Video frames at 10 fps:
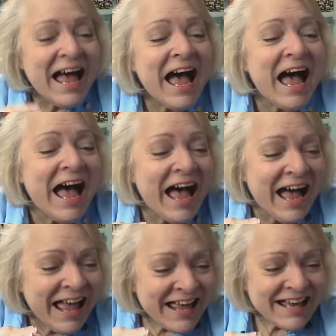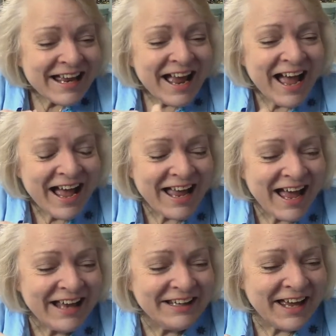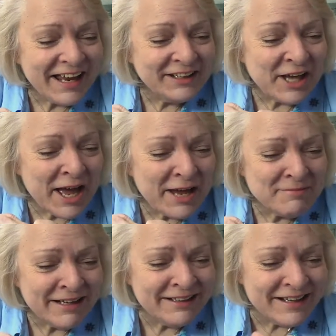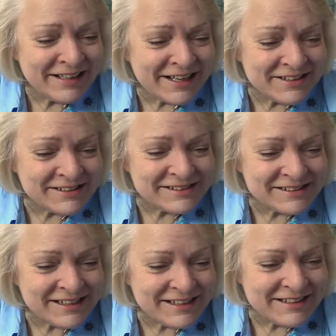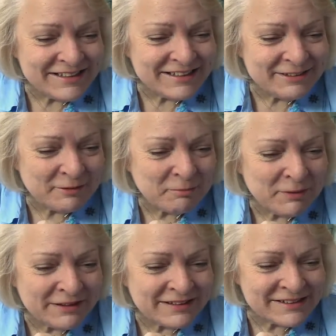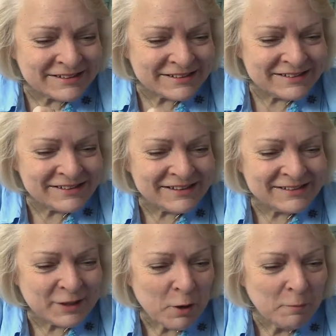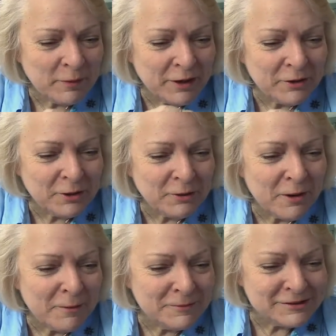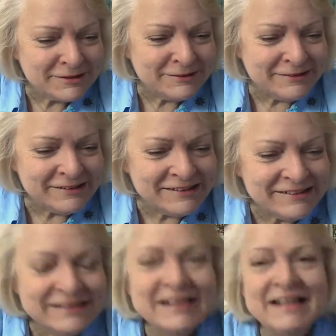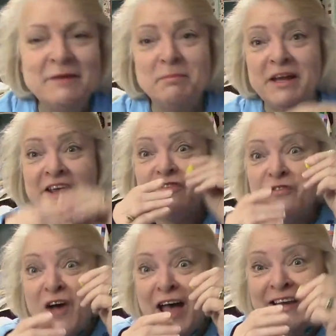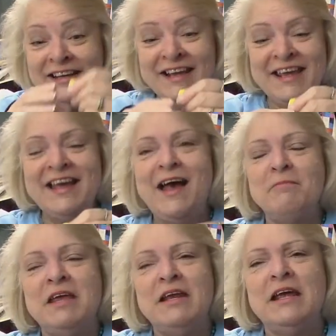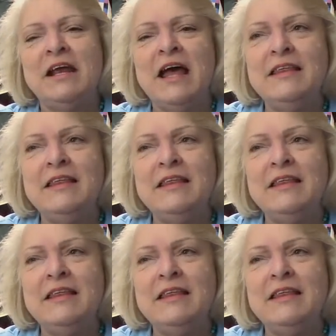I, I, like lime. I like how you said to put this the Sculpey under your arm and sit on it. But it's finally, I'm getting it.